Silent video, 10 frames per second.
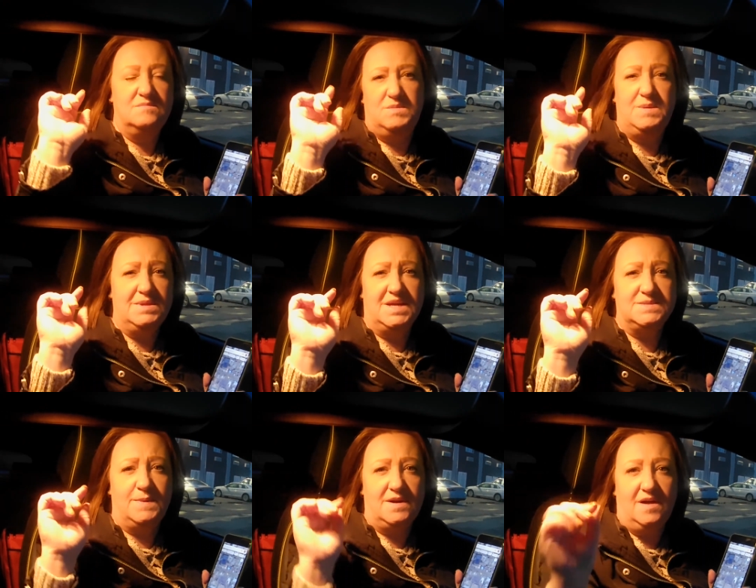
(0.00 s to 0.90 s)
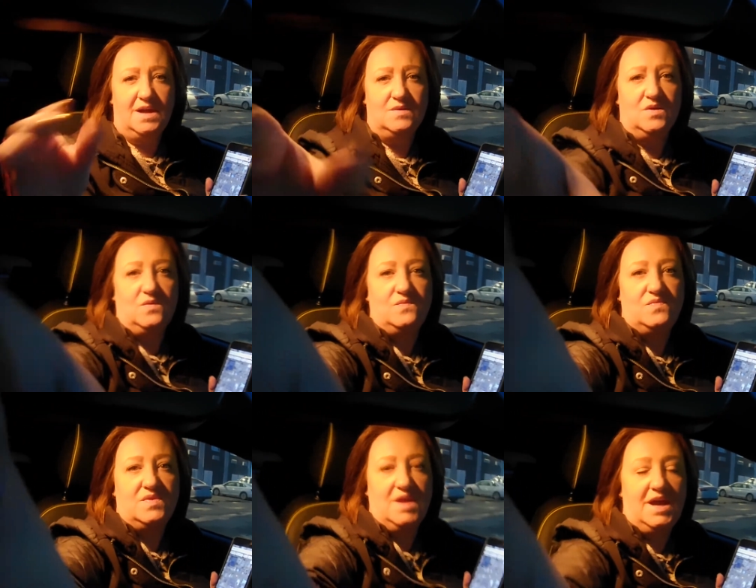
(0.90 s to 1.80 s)
Maybe that's her. I don't
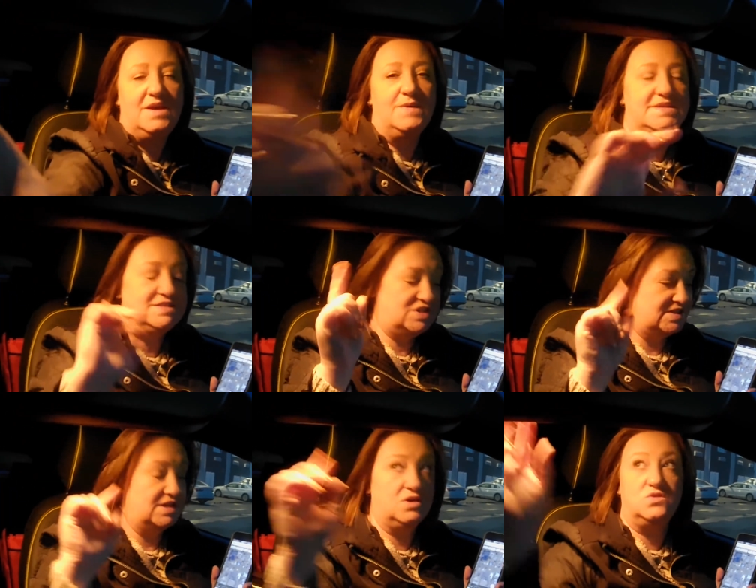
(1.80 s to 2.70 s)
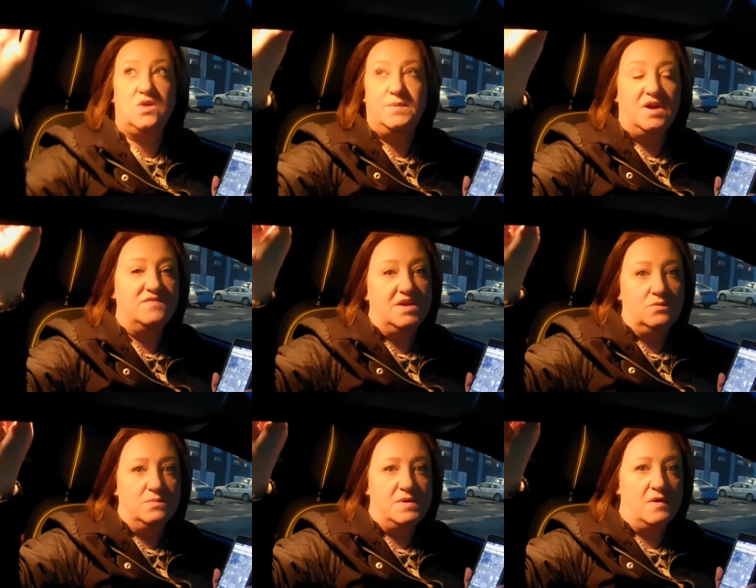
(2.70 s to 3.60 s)
know. Anyways, just gonna go drop it off and I
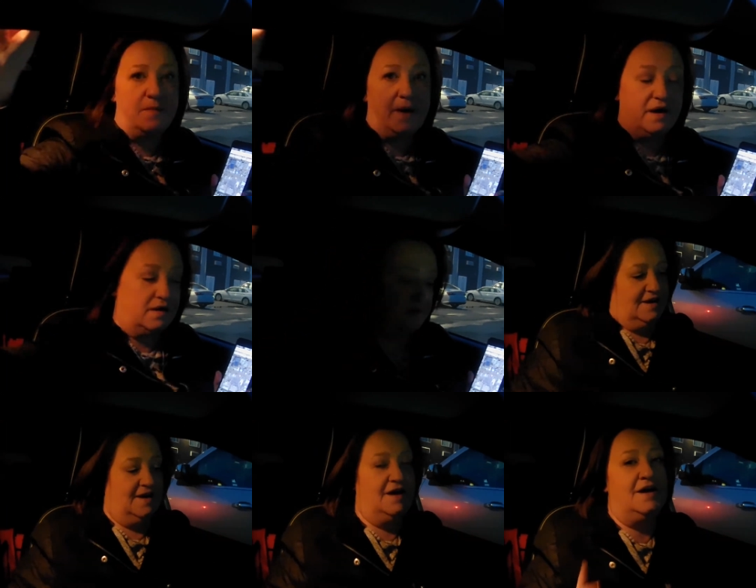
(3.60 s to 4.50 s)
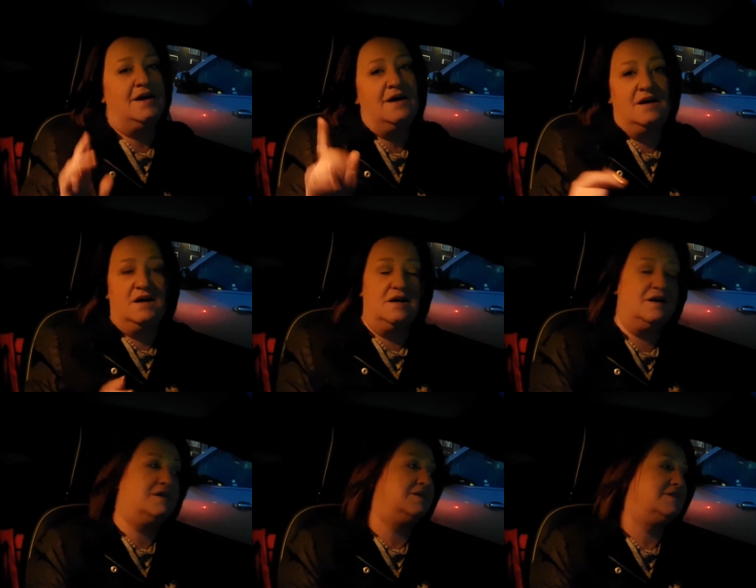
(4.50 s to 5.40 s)
will be right back.